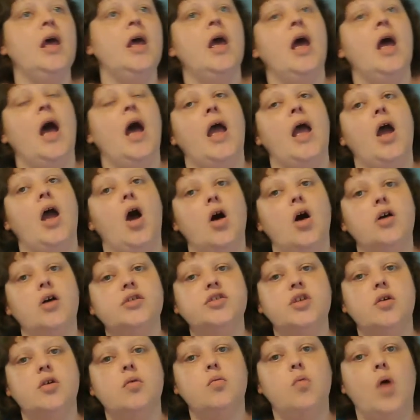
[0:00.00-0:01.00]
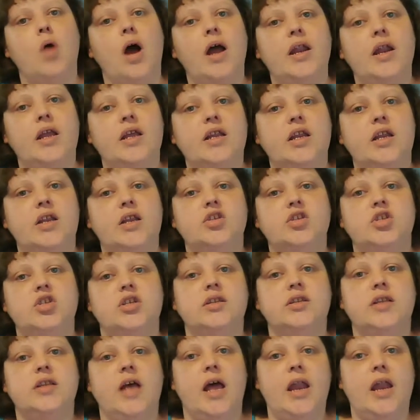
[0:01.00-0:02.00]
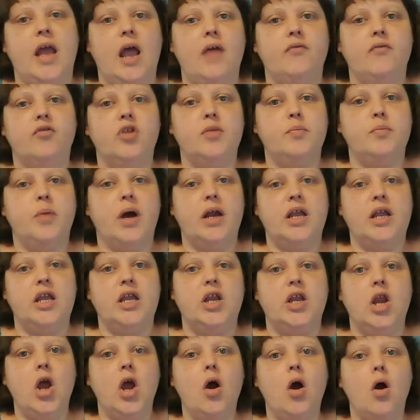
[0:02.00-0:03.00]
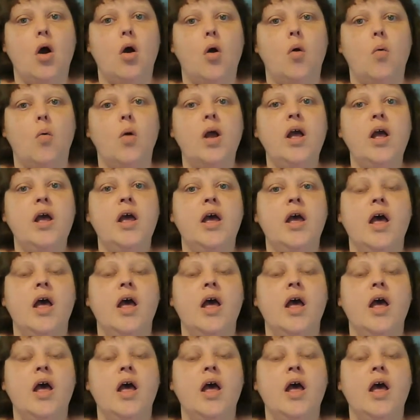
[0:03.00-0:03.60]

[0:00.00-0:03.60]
I also wanted to let everybody know